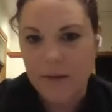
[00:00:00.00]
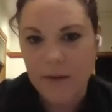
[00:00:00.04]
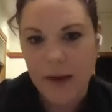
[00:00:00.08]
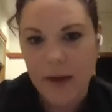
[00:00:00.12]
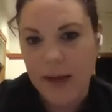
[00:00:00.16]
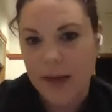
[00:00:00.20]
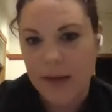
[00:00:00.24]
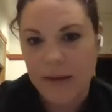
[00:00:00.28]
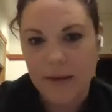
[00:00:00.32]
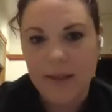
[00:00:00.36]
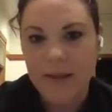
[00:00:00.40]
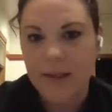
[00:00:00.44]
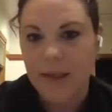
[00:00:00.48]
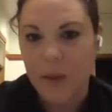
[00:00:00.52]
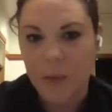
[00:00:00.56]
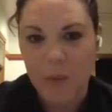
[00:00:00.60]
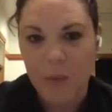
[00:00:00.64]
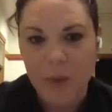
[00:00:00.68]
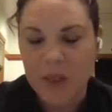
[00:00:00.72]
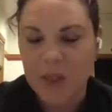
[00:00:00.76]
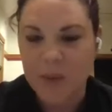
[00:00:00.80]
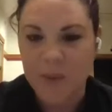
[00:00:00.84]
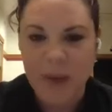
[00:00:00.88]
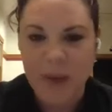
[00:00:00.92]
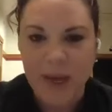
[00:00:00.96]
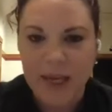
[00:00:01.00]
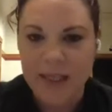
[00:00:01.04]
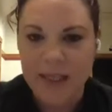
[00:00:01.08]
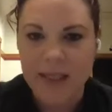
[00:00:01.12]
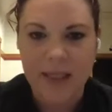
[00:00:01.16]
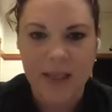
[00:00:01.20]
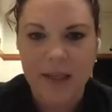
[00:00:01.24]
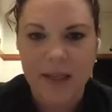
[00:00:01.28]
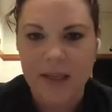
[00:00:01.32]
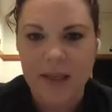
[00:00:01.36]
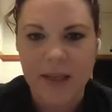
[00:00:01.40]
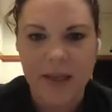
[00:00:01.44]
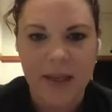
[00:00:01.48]
in some respects.
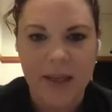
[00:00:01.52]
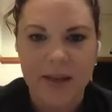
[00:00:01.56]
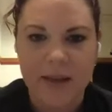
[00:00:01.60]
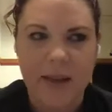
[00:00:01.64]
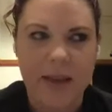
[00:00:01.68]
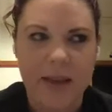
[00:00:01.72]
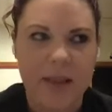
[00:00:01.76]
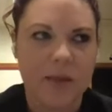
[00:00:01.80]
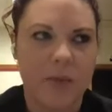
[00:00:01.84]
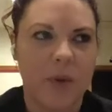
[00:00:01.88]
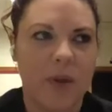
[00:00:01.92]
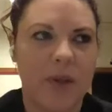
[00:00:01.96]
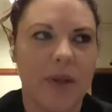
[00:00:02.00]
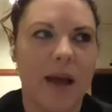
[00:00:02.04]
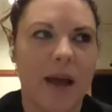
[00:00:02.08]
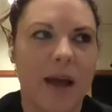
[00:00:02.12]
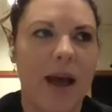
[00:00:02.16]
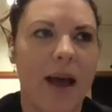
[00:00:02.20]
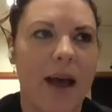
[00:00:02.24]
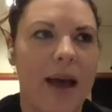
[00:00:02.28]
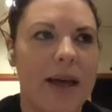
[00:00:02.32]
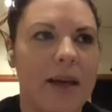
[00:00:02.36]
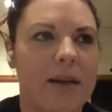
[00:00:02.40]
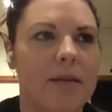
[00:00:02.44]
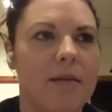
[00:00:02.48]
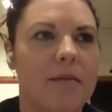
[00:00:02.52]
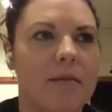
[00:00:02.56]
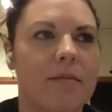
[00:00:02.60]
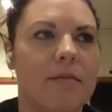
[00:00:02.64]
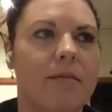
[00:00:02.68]
This will not,